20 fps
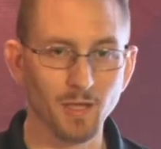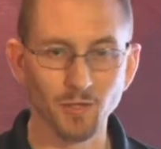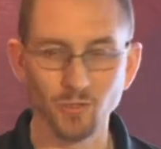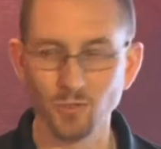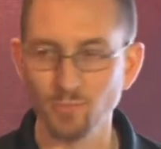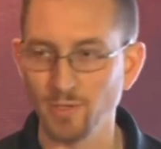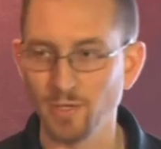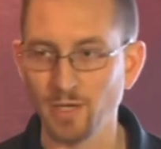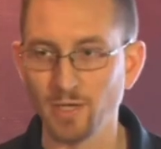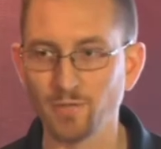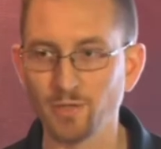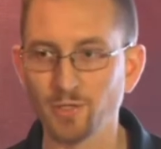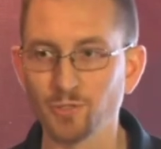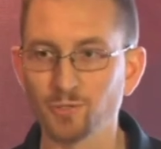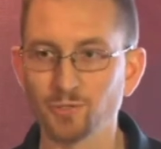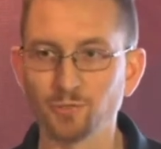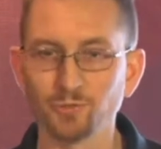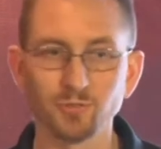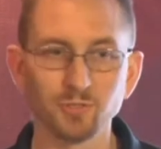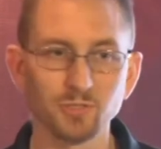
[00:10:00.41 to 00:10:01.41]
You may have
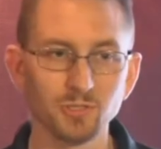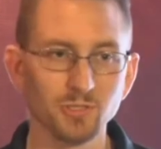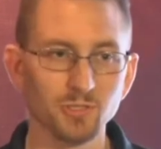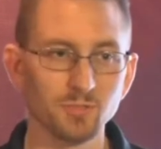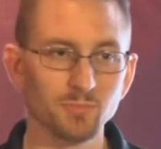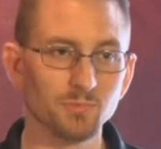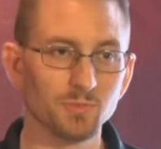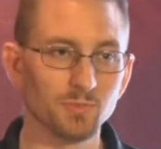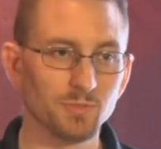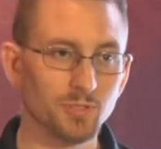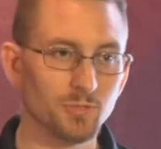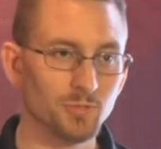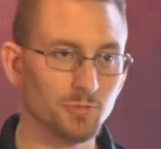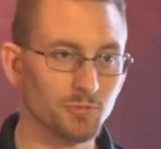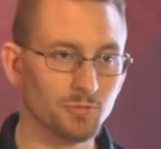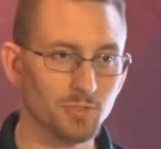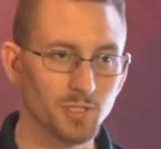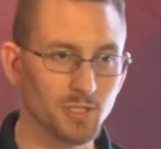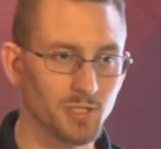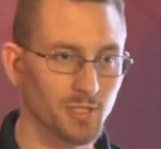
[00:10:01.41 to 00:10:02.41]
external teams that
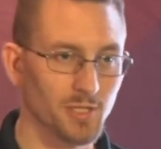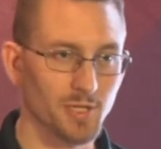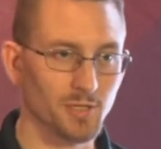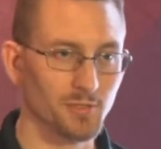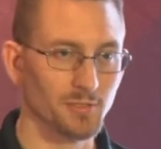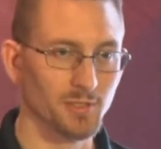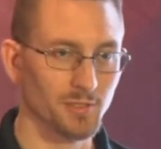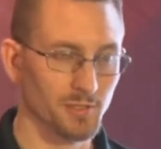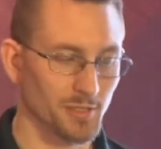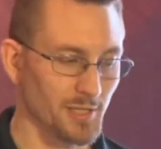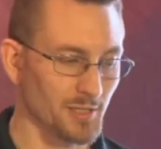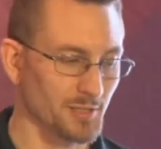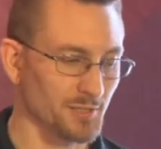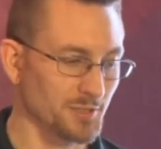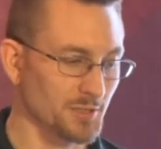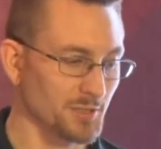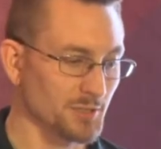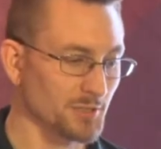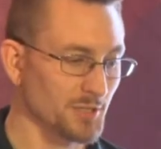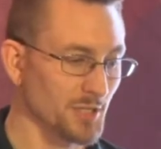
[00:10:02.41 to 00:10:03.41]
do data
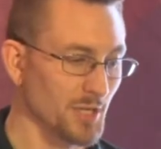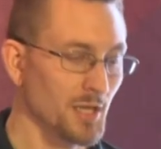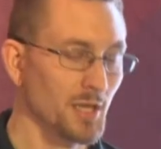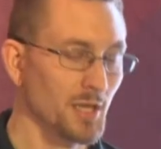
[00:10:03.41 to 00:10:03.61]
analyses.